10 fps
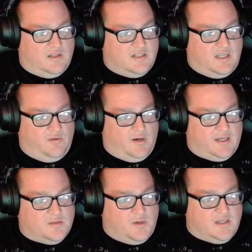
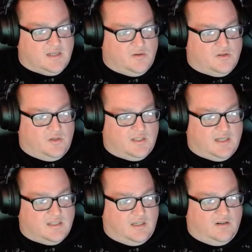T-Rex, because I was doing
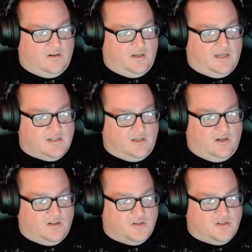testing, already has
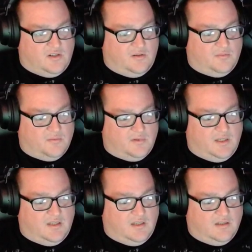unconscious on him.
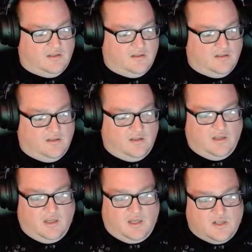Need to.
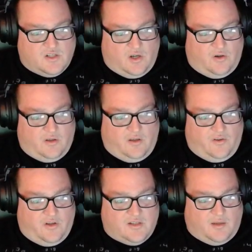So you'll
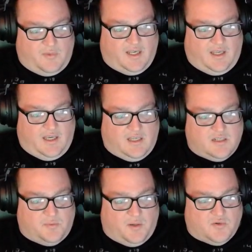notice I'm getting
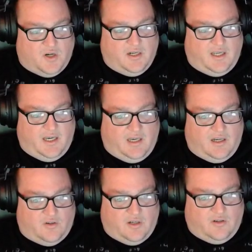hits, but I'm trying to get a
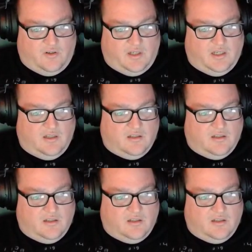critical hit.